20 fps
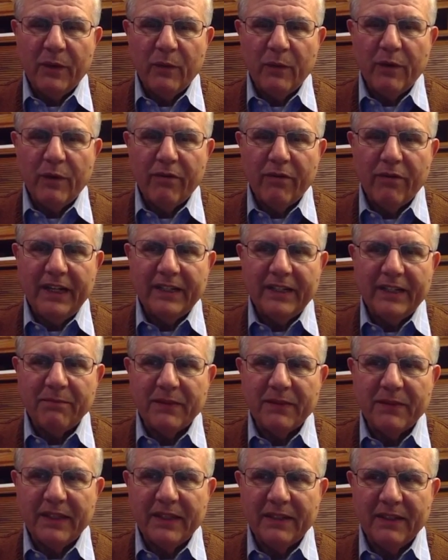We write a
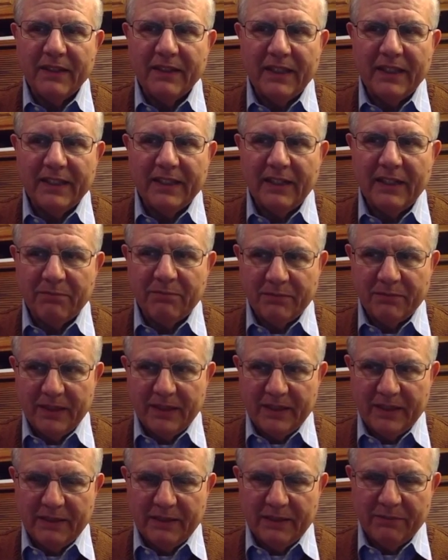little
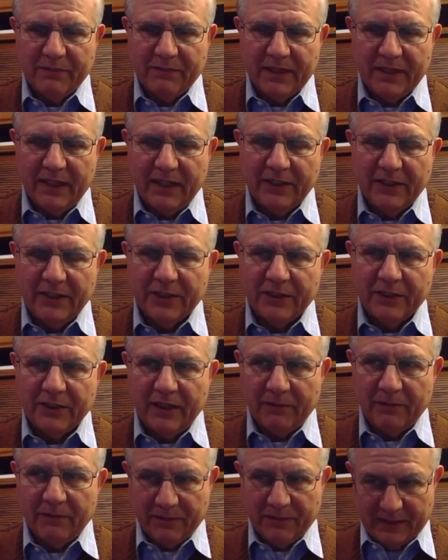
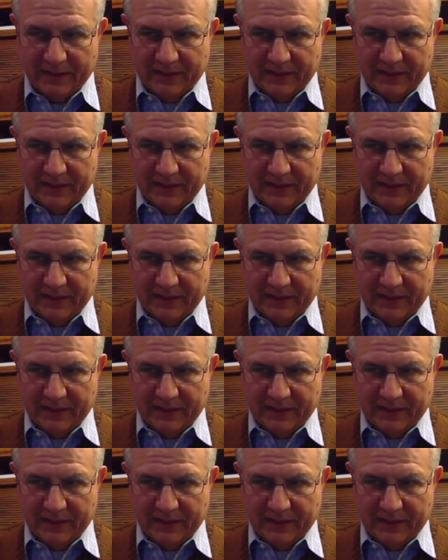article